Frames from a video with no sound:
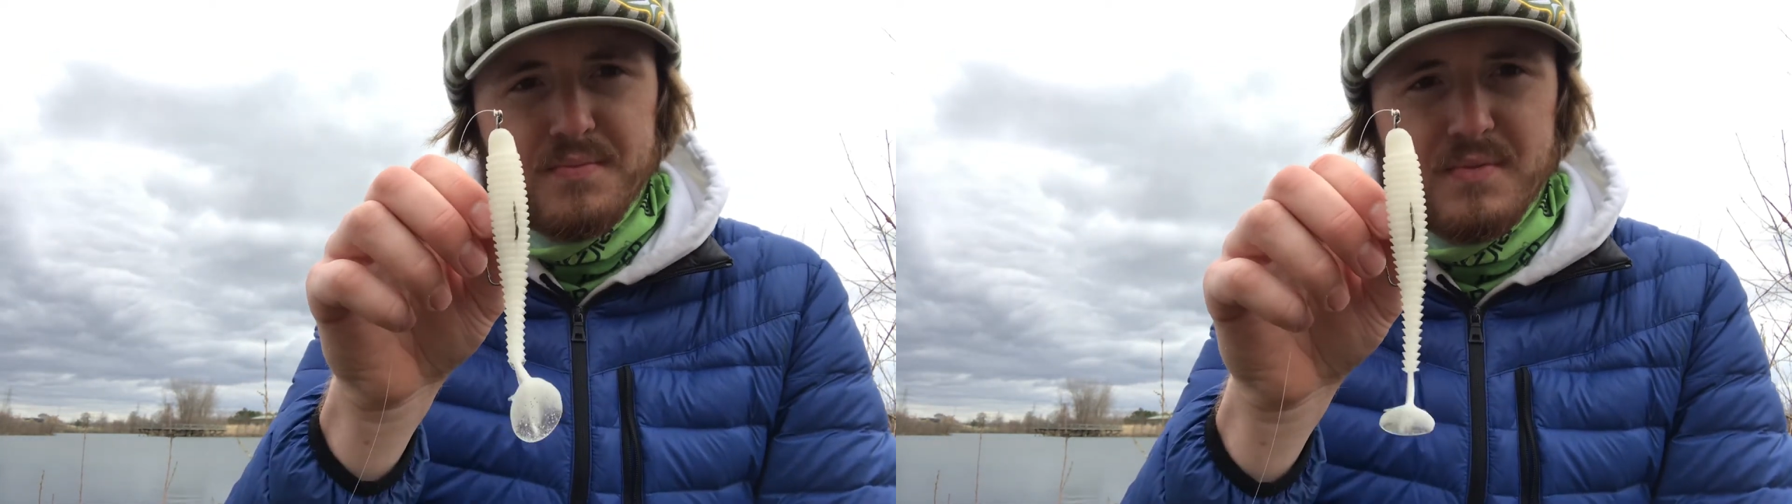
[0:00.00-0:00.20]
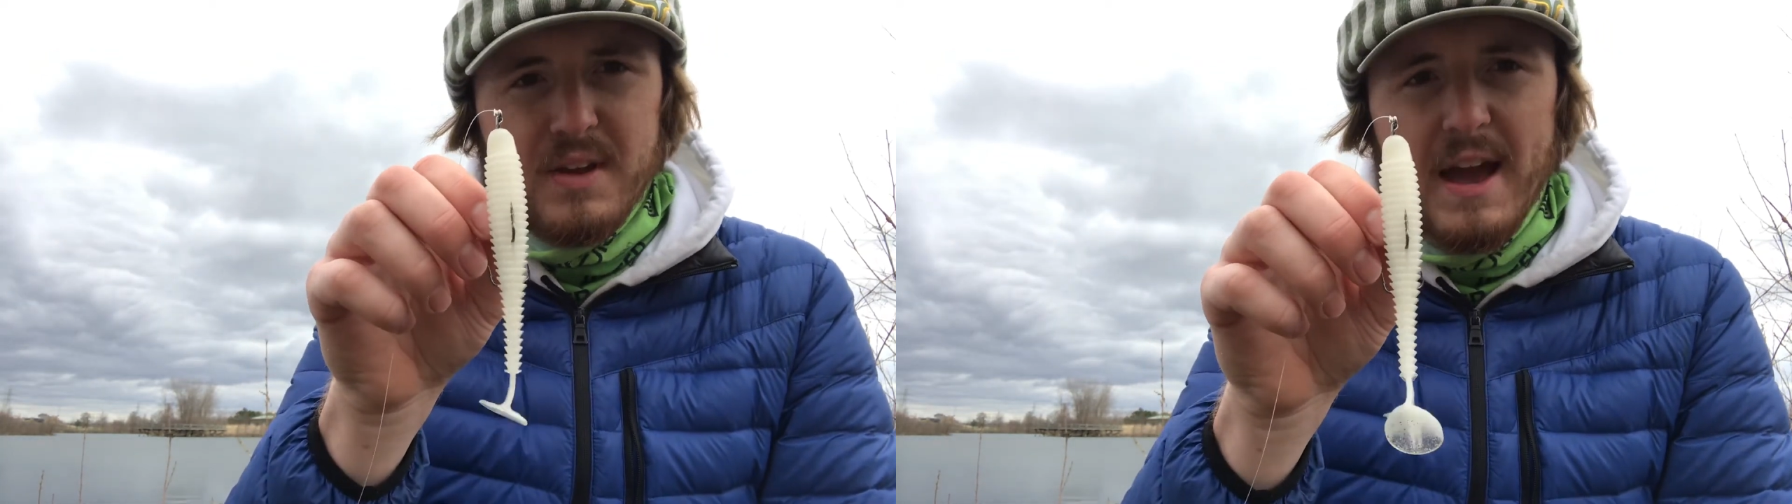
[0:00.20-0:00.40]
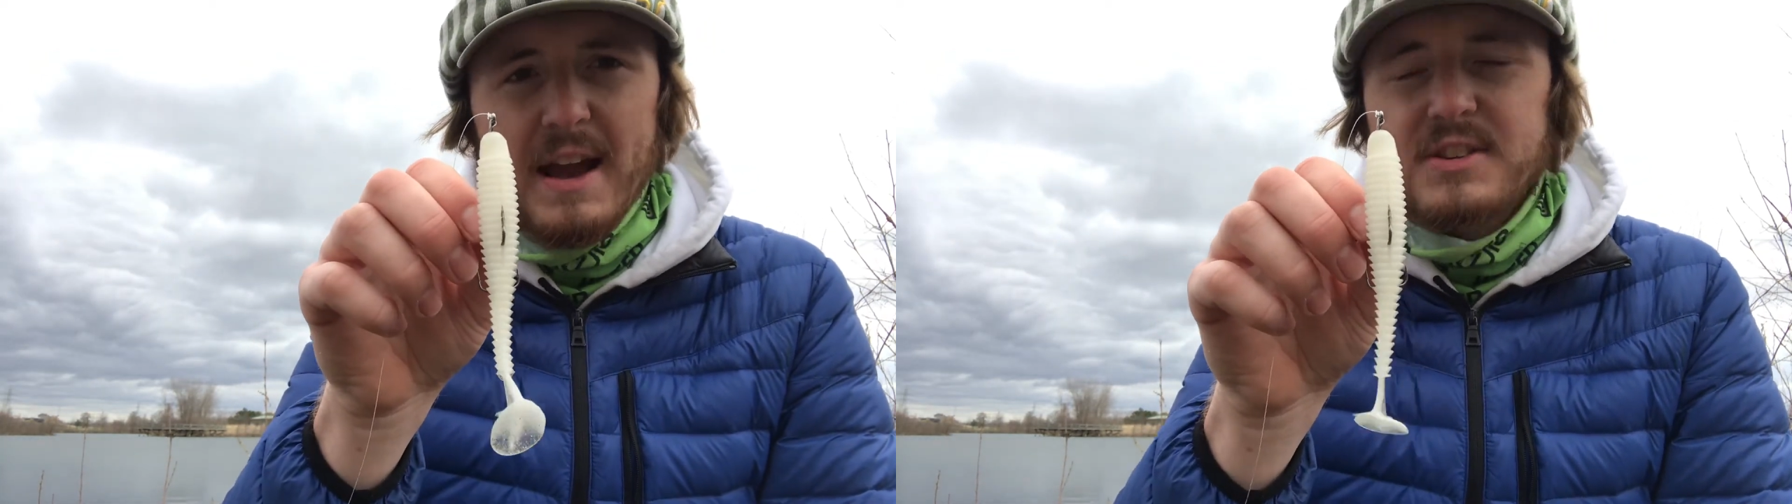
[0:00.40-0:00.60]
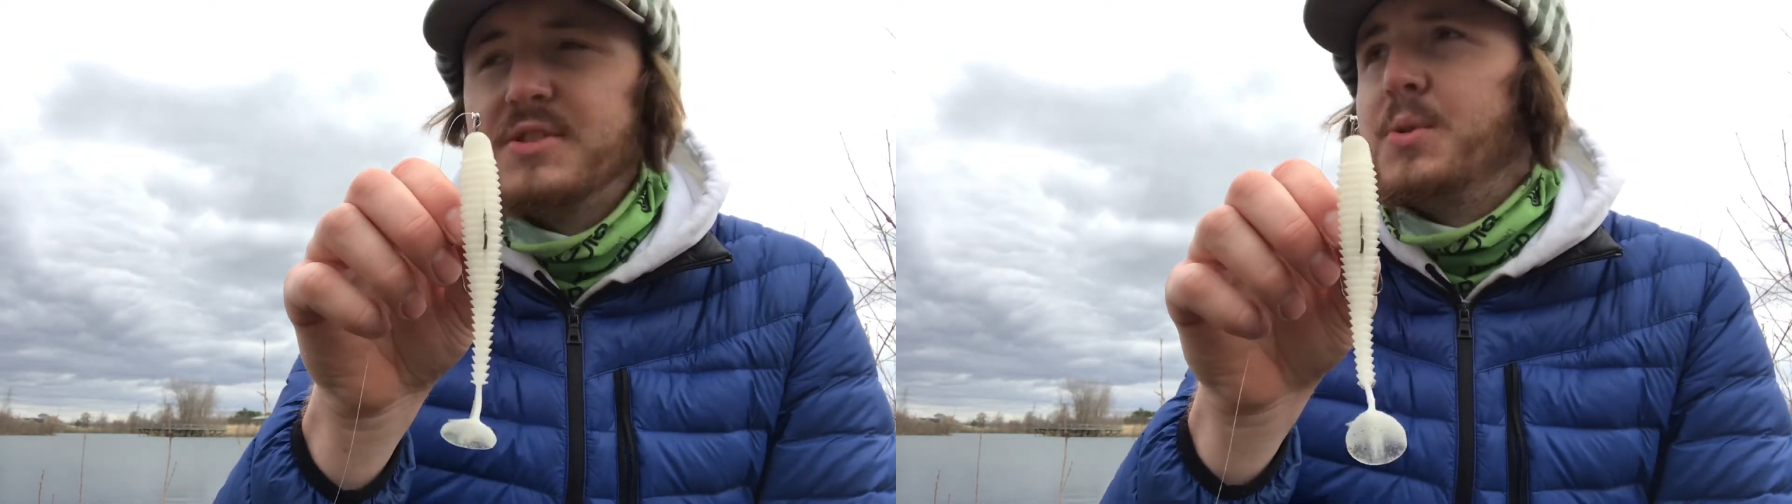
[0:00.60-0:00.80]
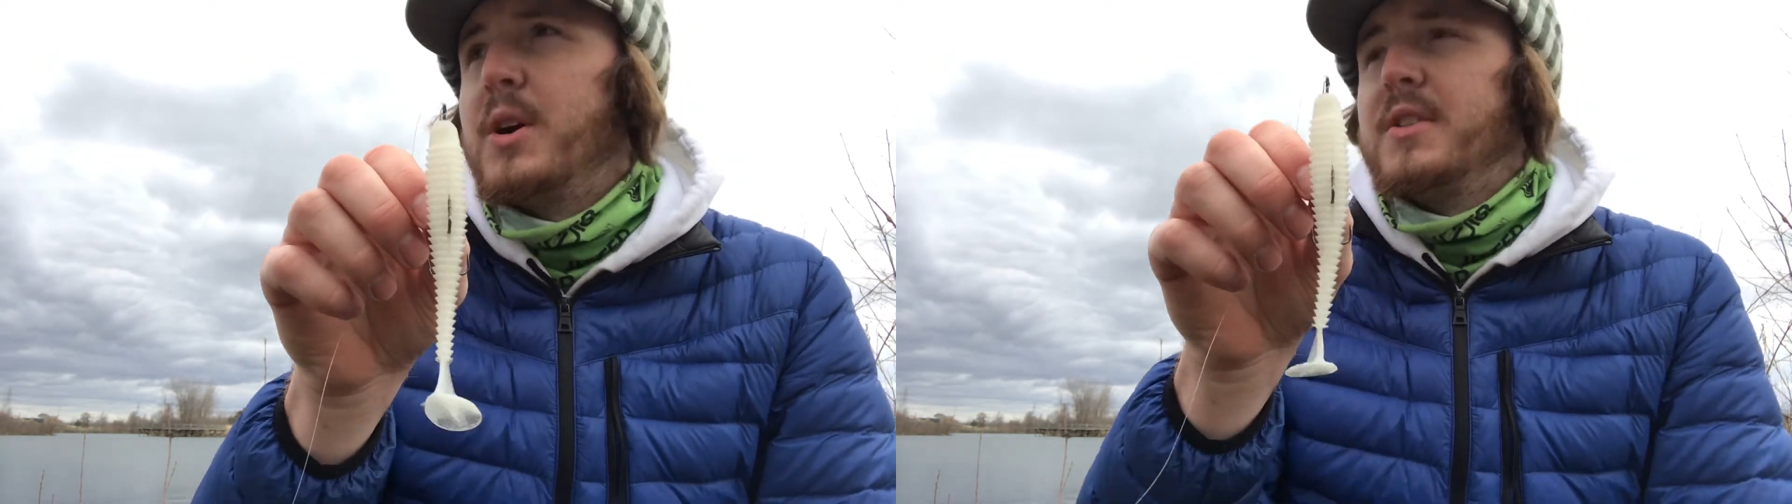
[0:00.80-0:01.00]
the action
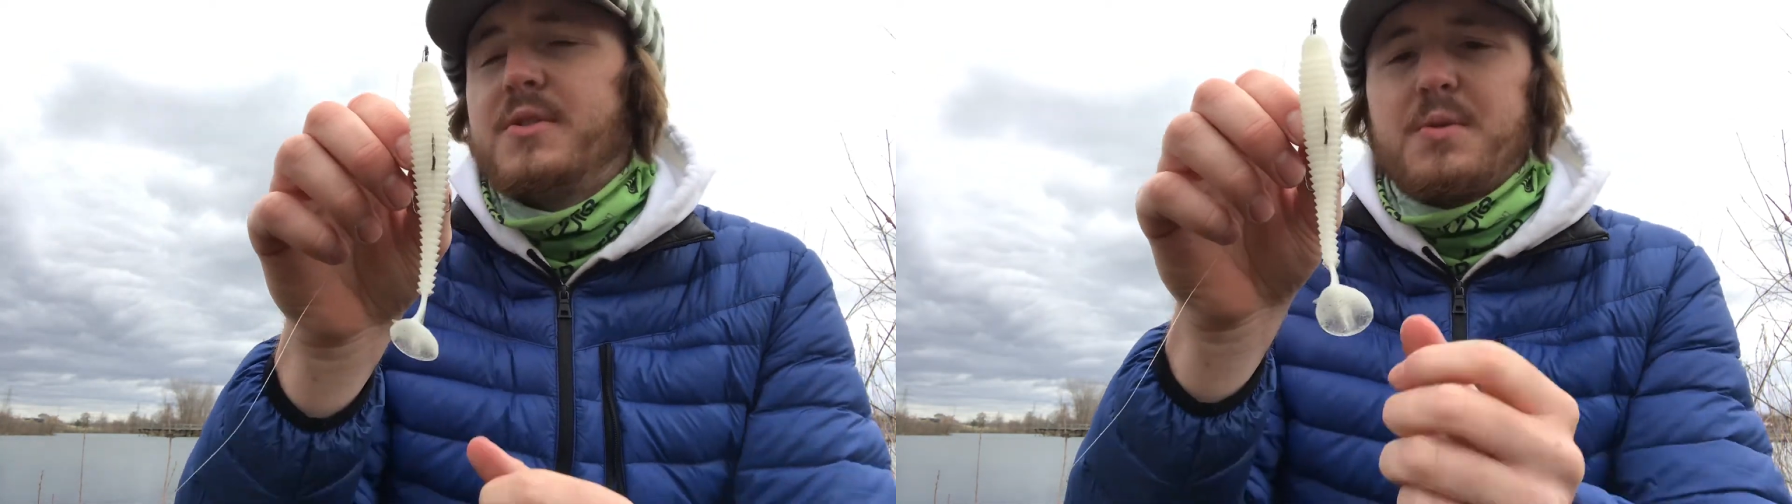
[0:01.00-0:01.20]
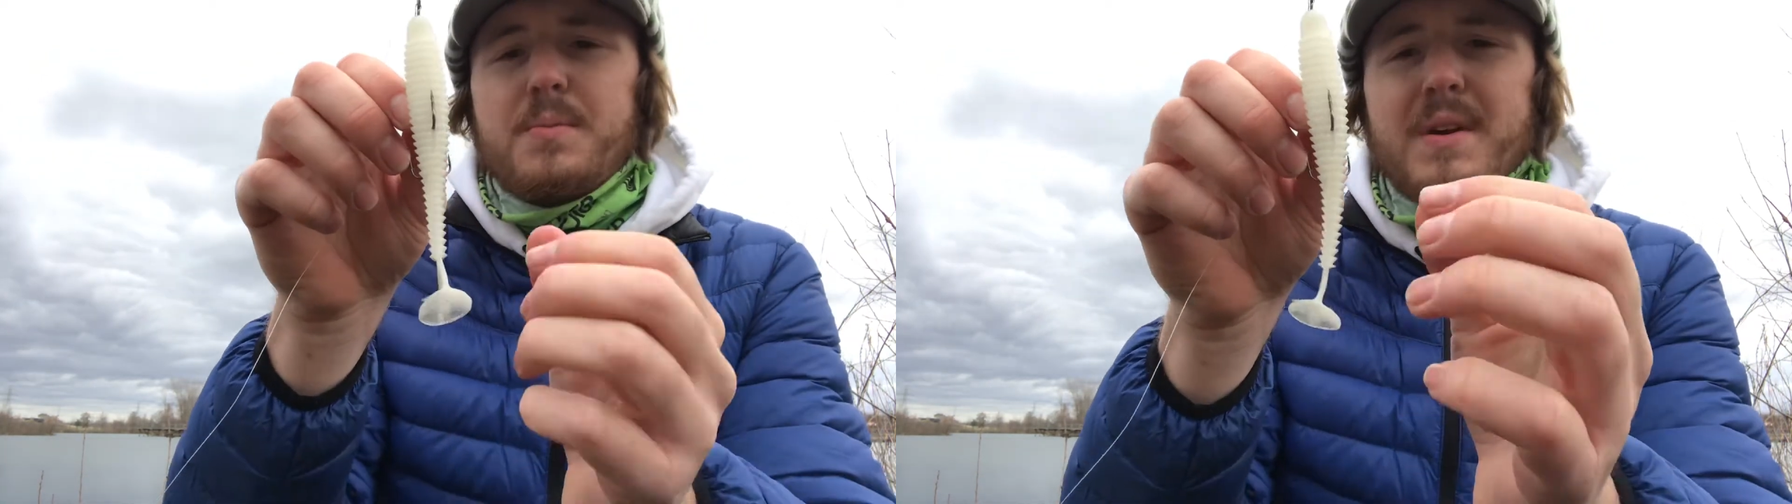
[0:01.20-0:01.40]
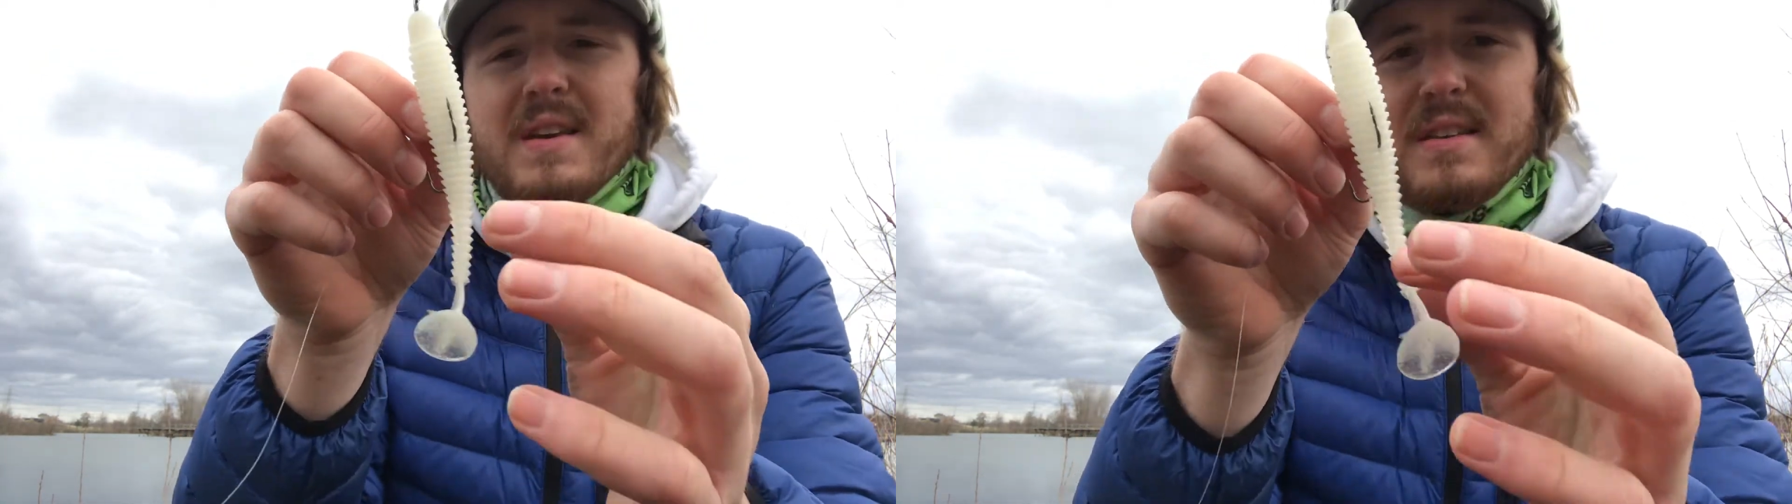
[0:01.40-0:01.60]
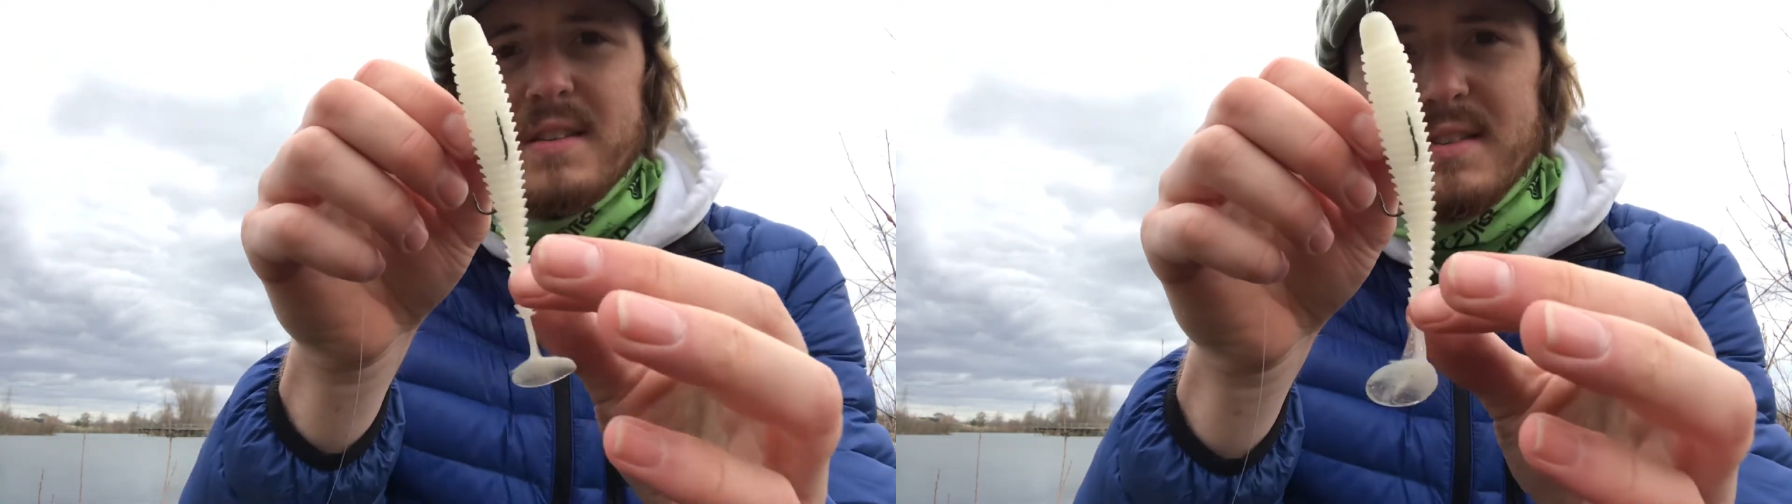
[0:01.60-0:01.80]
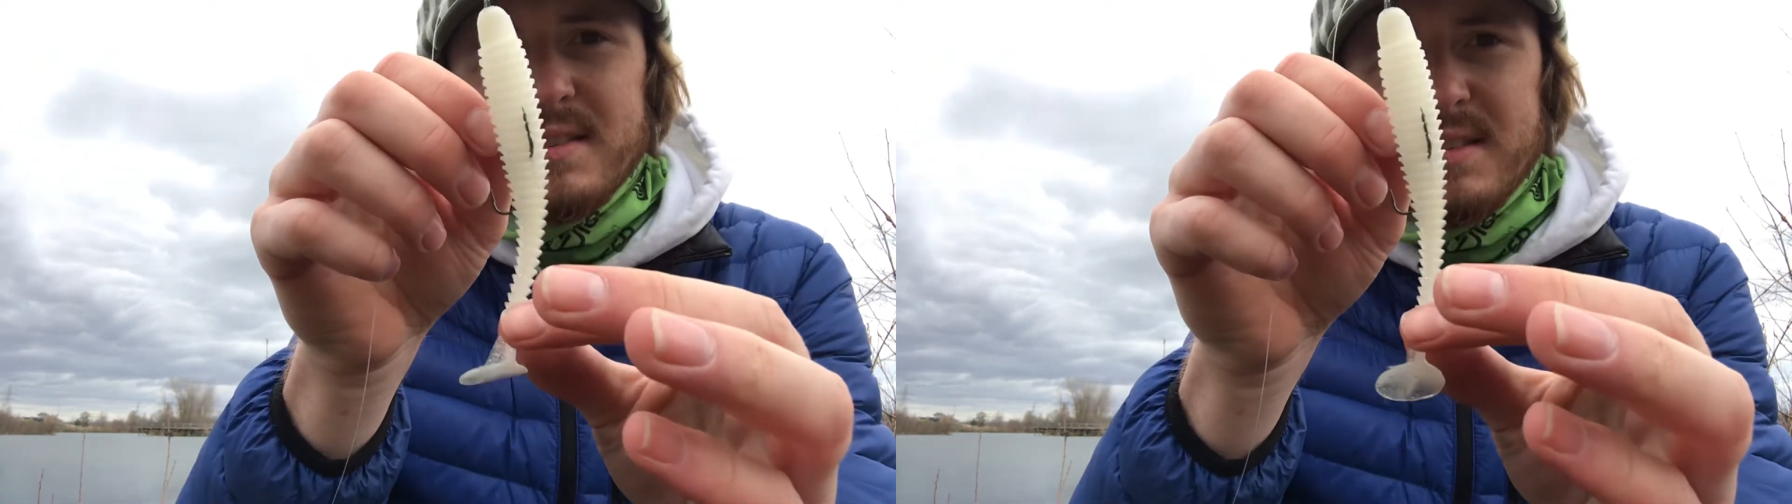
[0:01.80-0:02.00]
you want on the swim bait
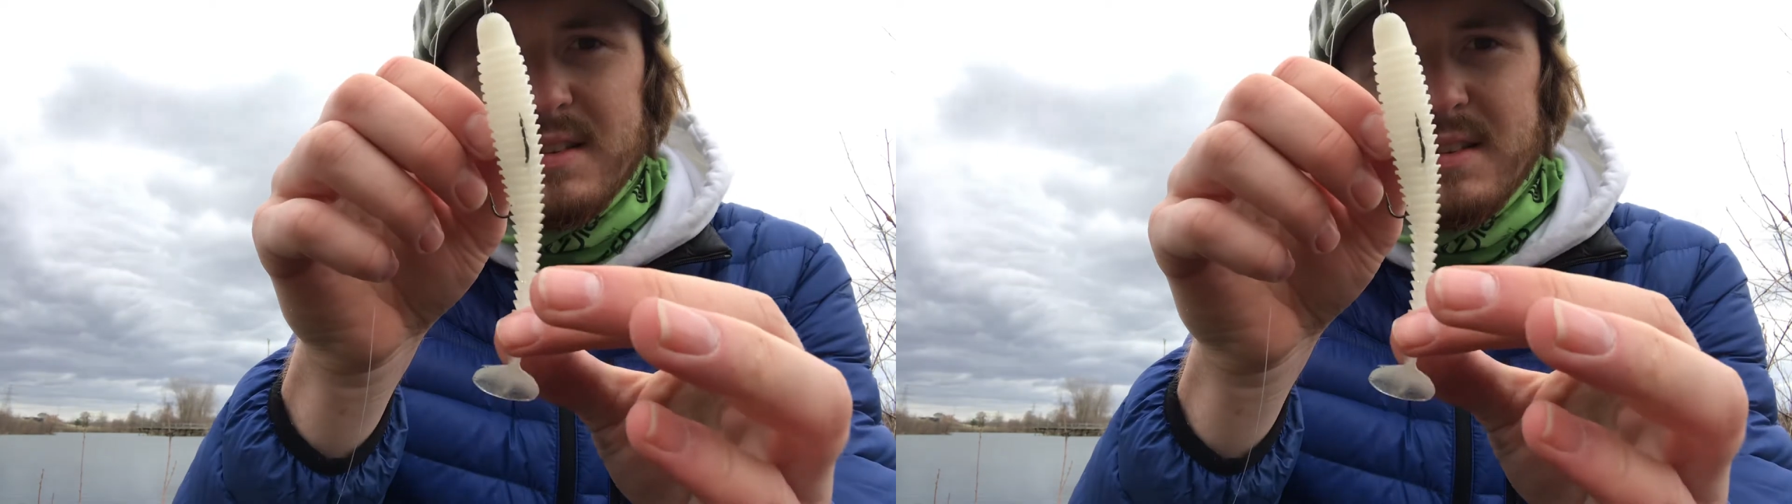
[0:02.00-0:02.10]
is